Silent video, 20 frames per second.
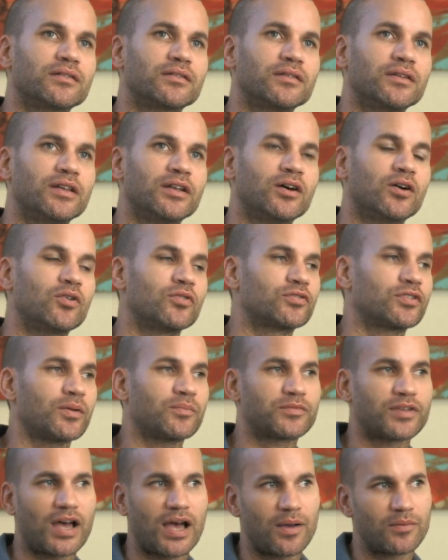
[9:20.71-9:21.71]
You know,
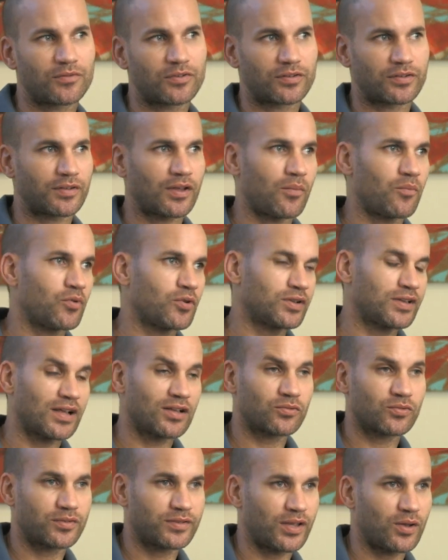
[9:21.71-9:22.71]
sometimes someone
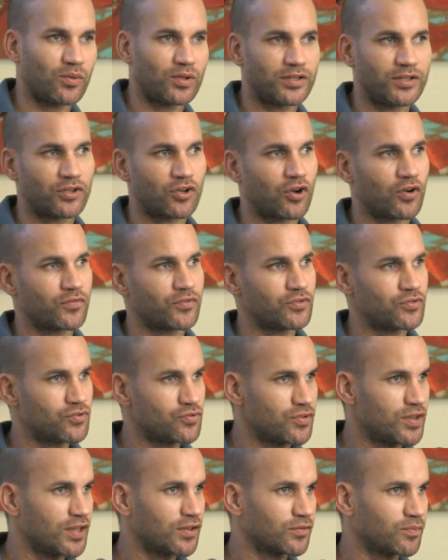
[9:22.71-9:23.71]
tells me, say, well, you know, if you
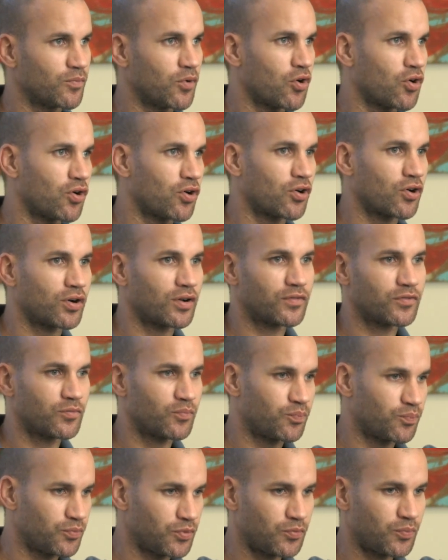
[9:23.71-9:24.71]
do this more, if
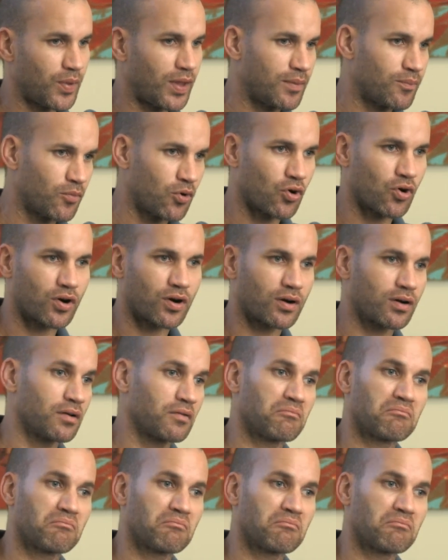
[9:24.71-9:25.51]
you paint more